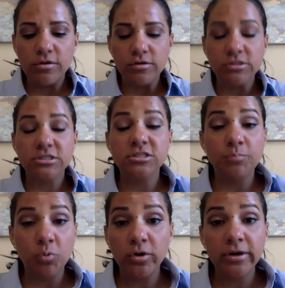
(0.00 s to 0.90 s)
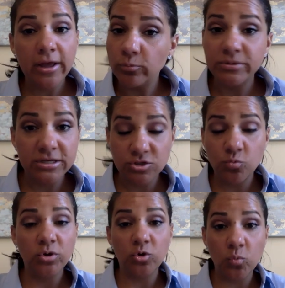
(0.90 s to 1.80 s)
Support Help Desk
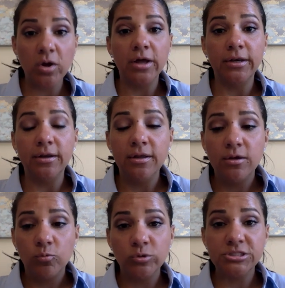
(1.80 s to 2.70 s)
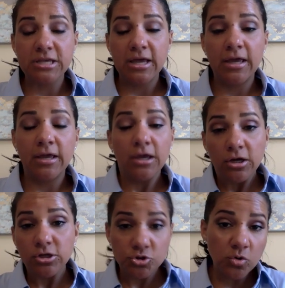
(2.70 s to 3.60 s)
101 would say,
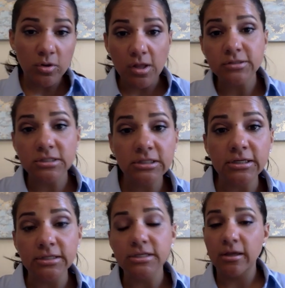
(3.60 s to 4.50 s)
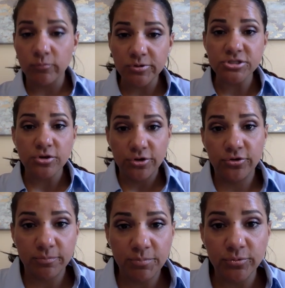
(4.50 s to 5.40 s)
Control-Alt-Delete and restart your
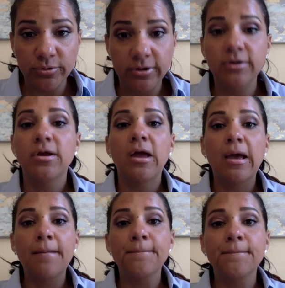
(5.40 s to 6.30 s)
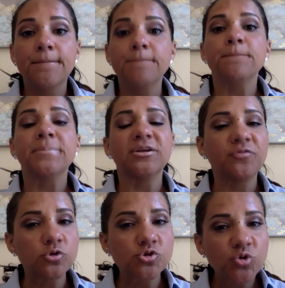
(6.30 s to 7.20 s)
computer. But if
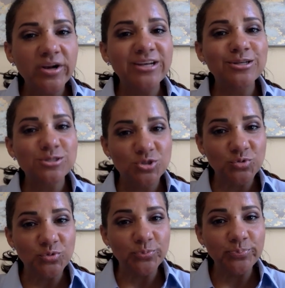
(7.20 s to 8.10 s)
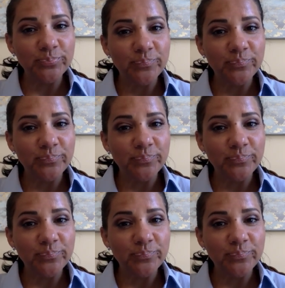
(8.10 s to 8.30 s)
you're joining a Zoom,